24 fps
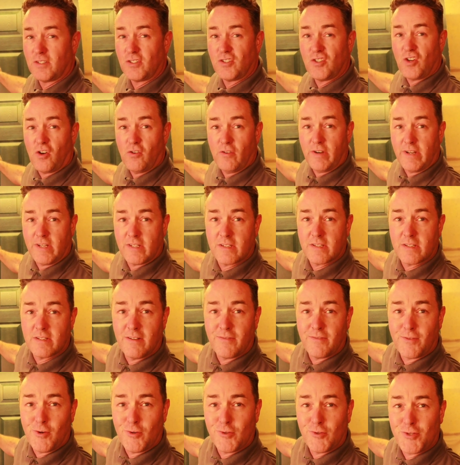Doris,
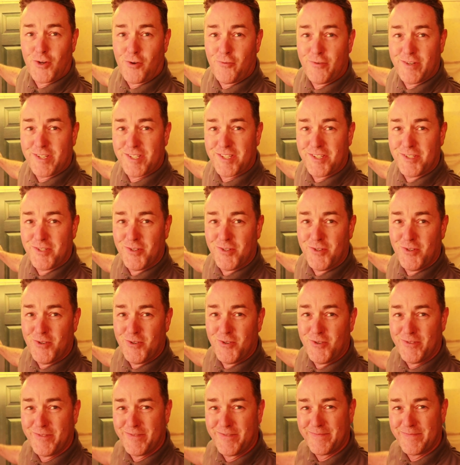I've got Doris the door.